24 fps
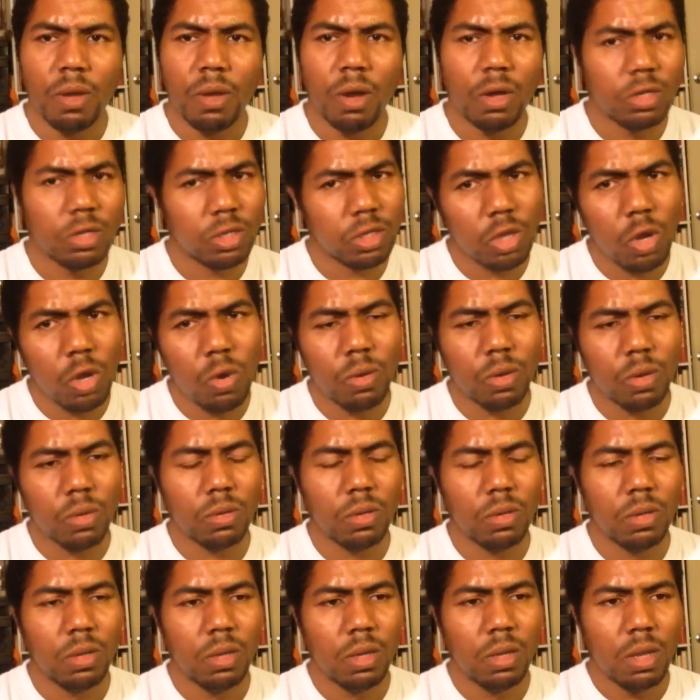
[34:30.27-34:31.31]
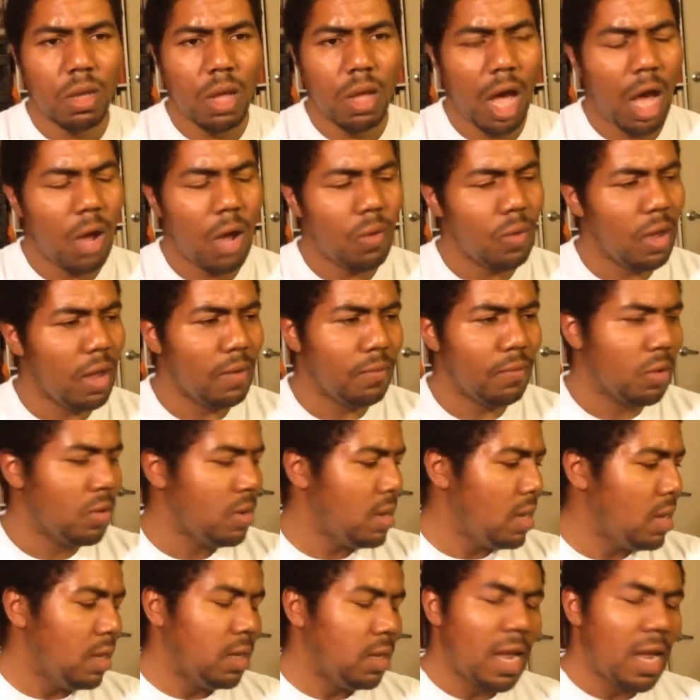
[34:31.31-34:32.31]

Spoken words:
A steward. However,